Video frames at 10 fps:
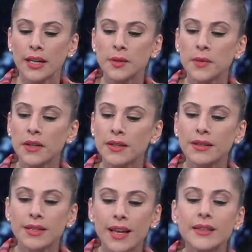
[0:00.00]
is because
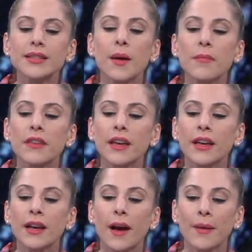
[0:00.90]
it says
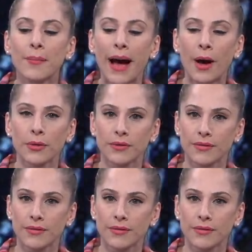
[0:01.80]
something about